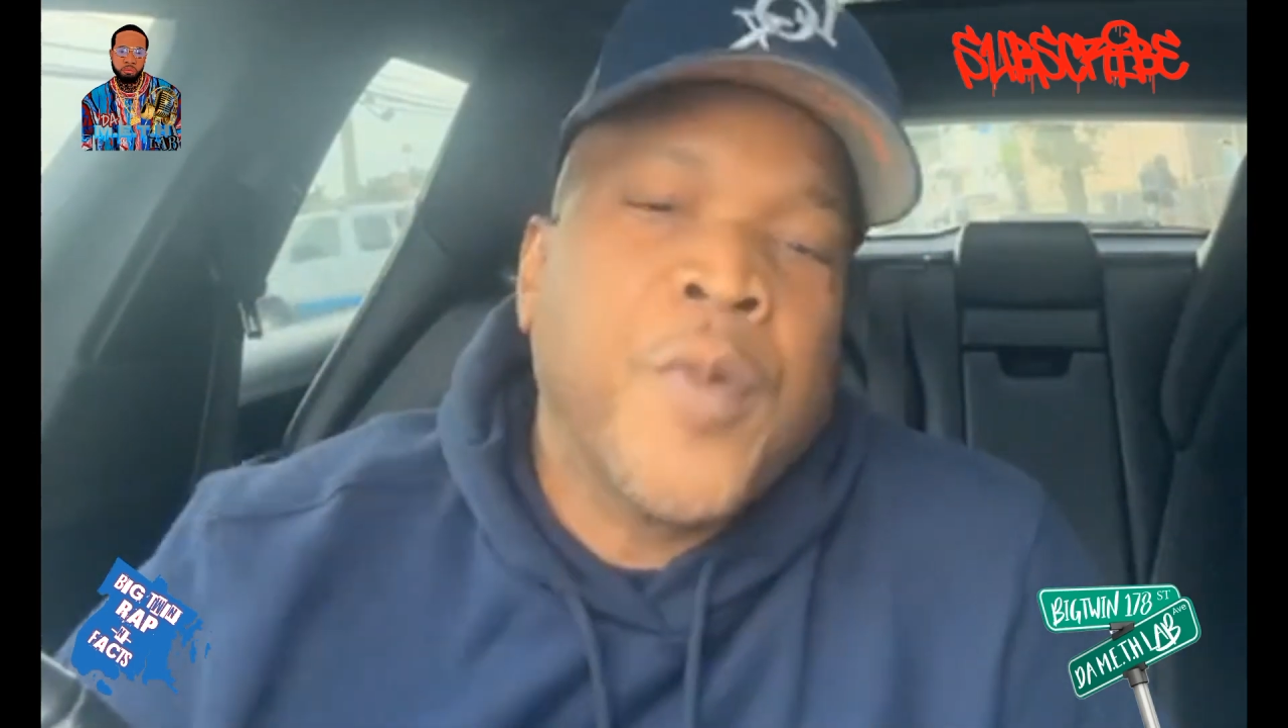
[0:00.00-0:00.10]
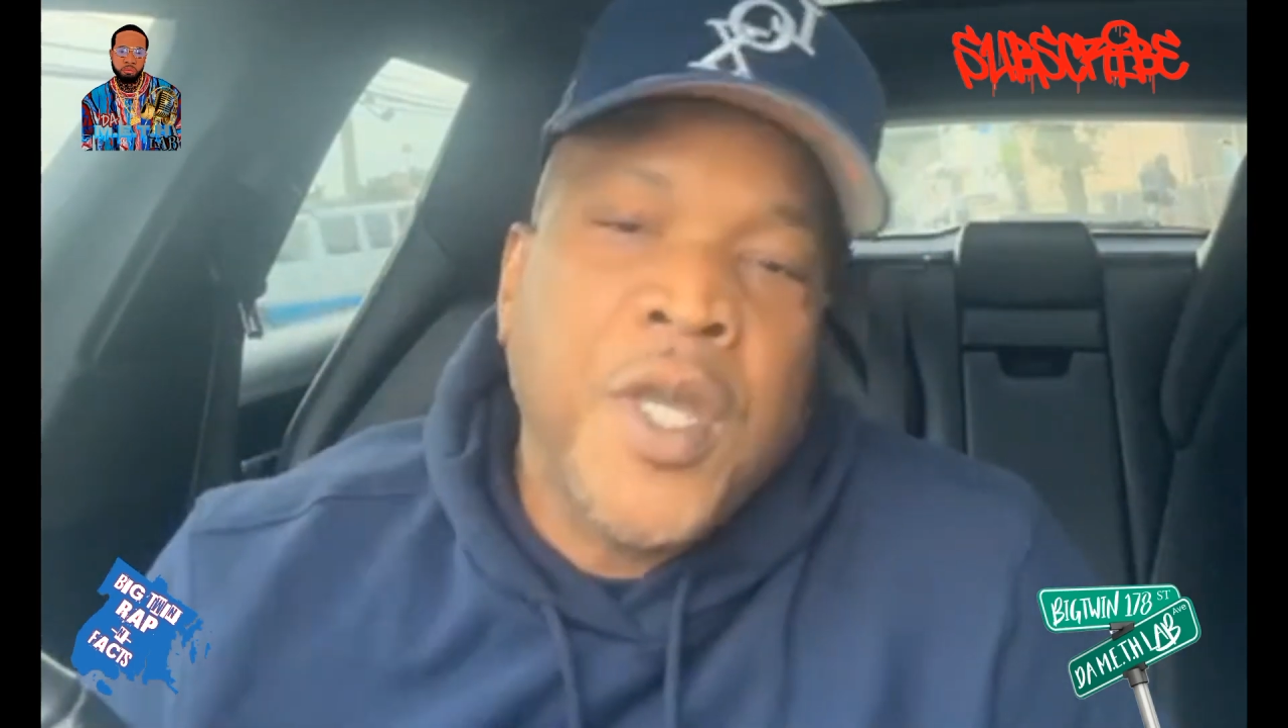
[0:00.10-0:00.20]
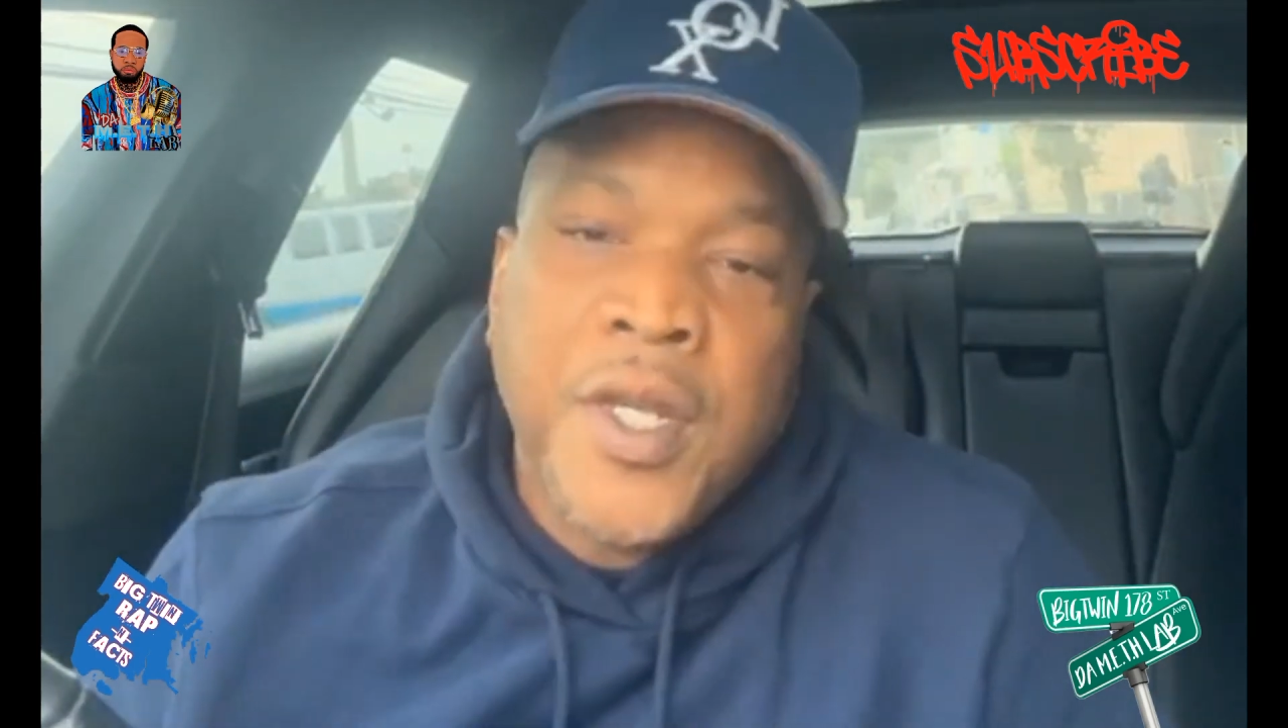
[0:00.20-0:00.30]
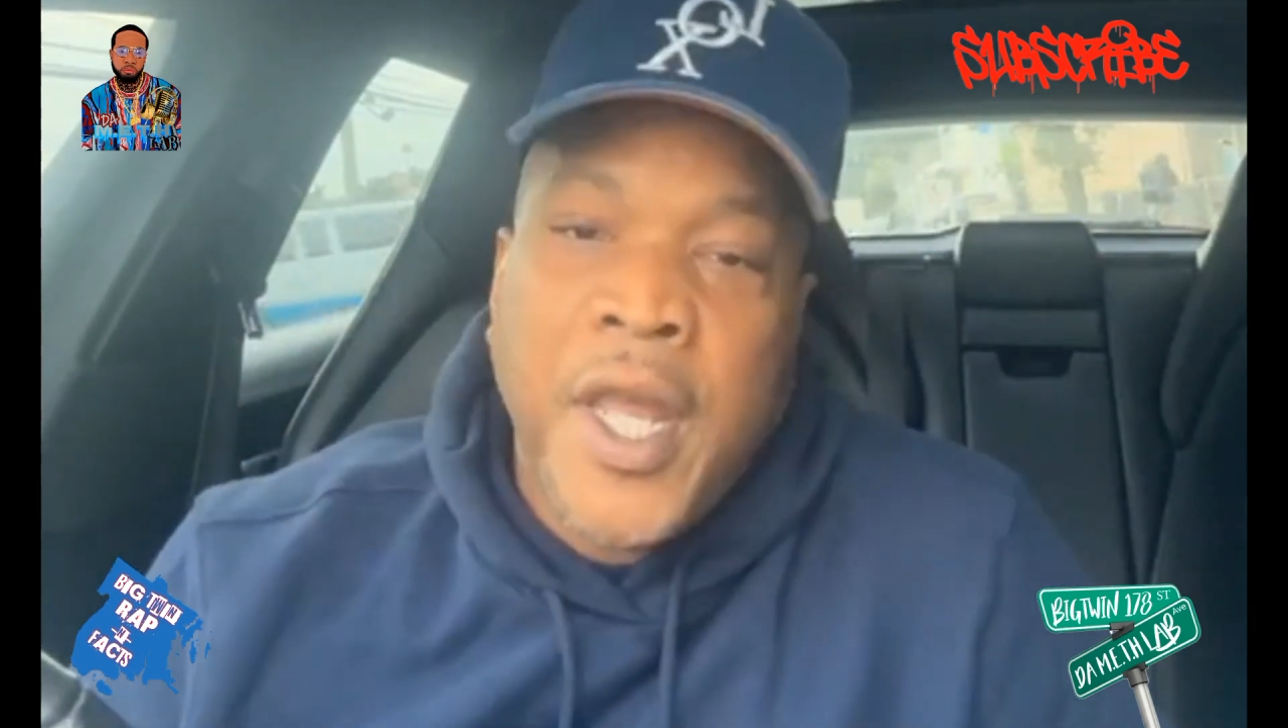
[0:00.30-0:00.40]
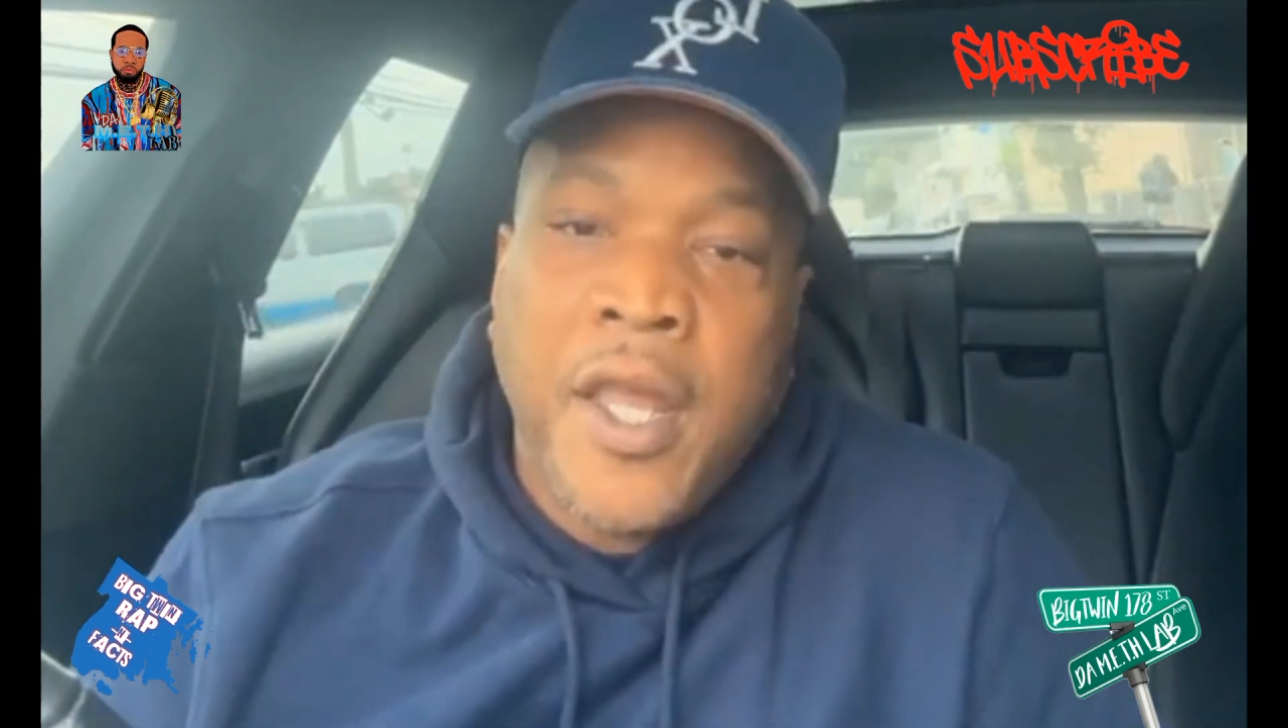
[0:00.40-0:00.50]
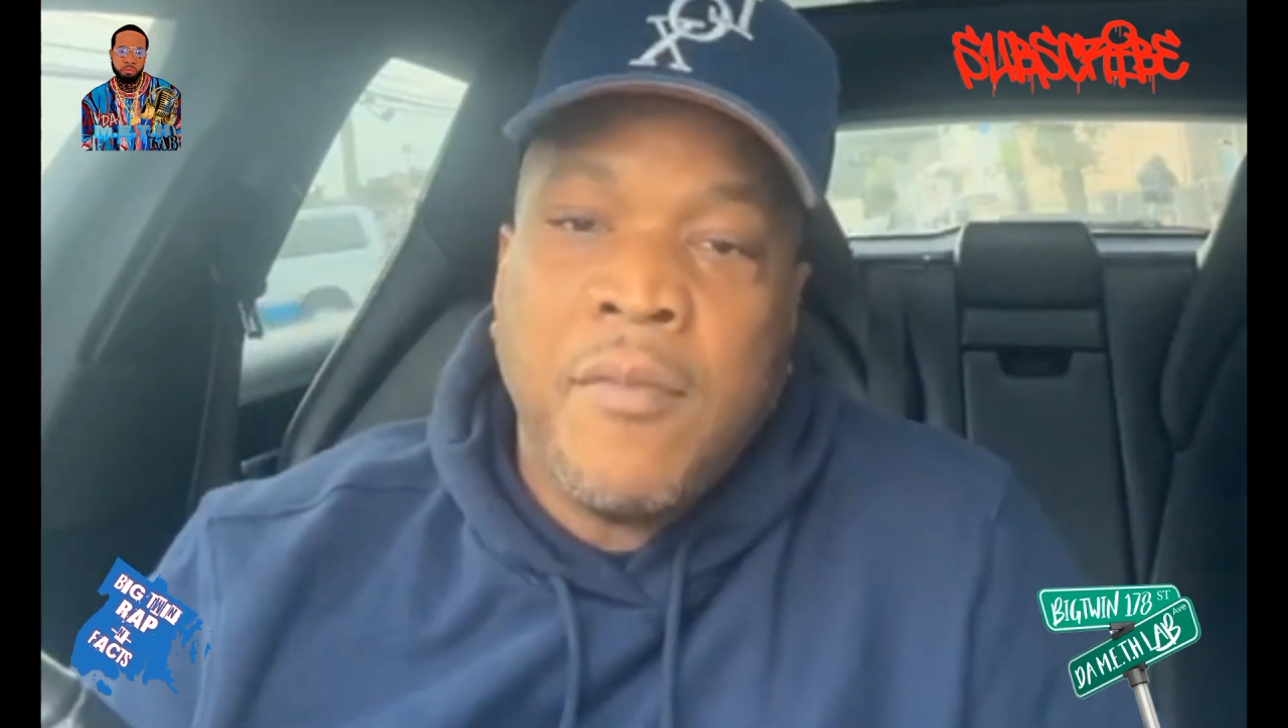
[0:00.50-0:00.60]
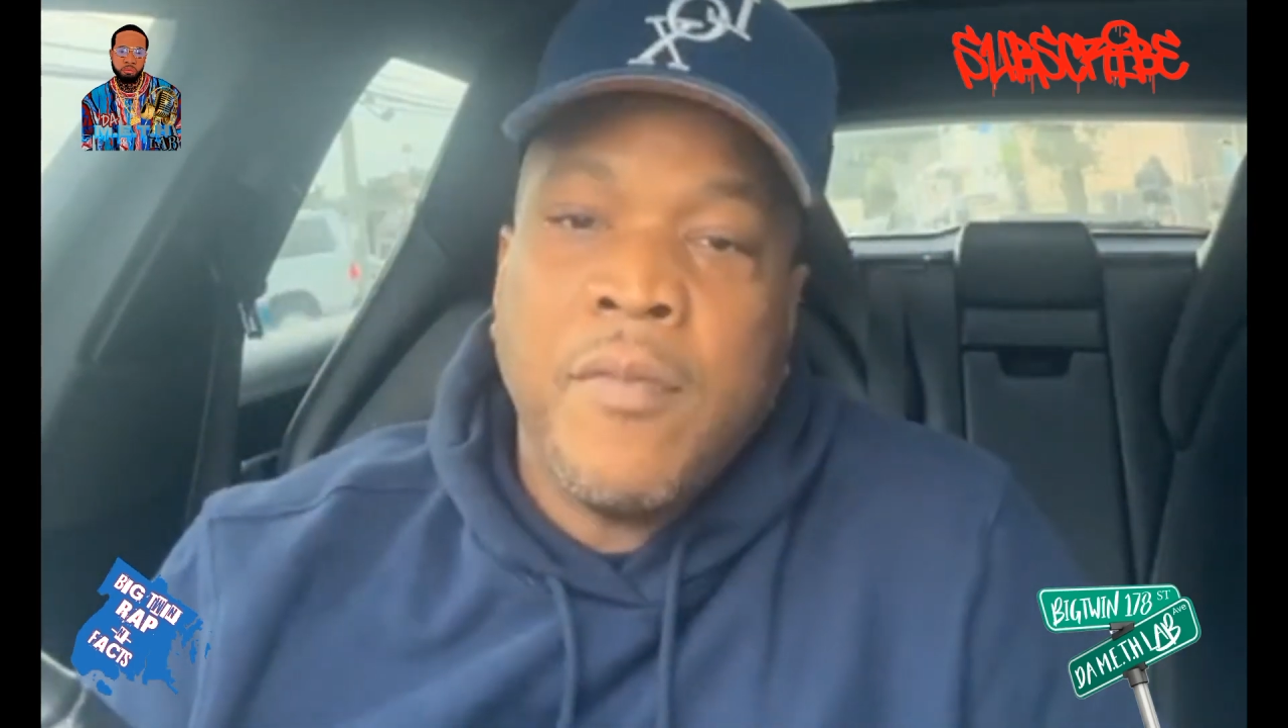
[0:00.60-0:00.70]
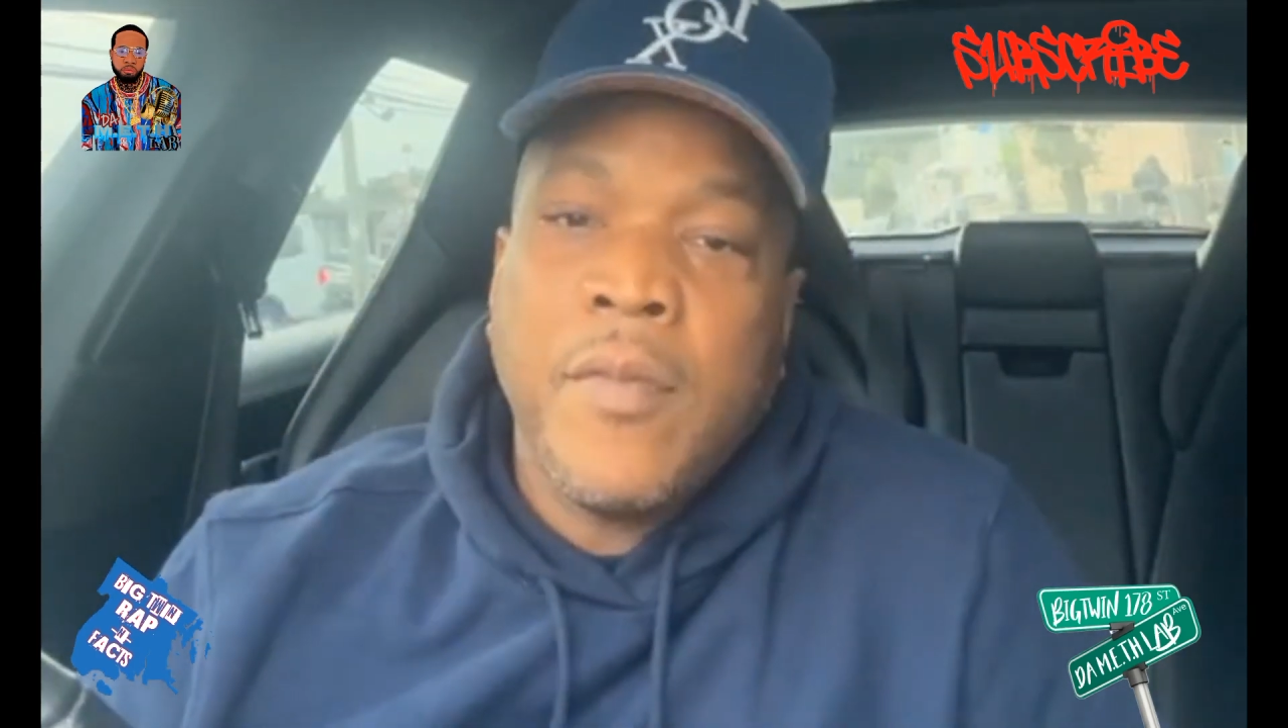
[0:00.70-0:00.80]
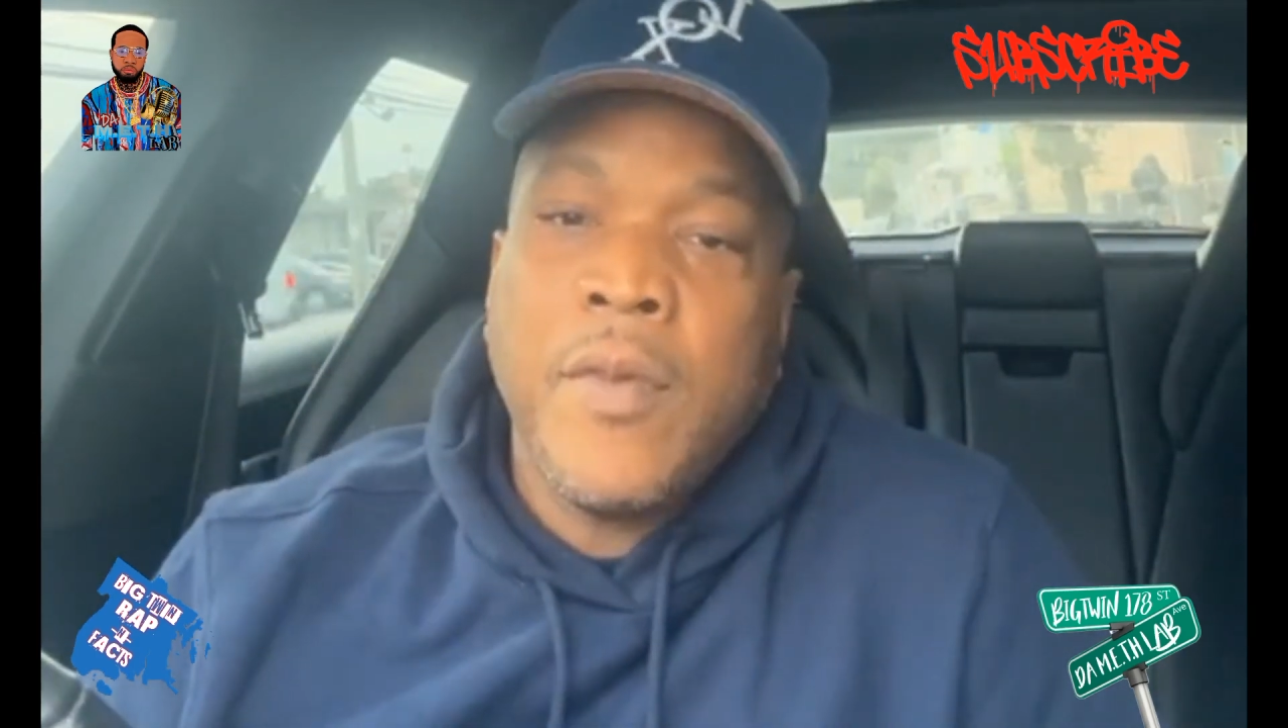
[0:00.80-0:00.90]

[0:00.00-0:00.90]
me a name.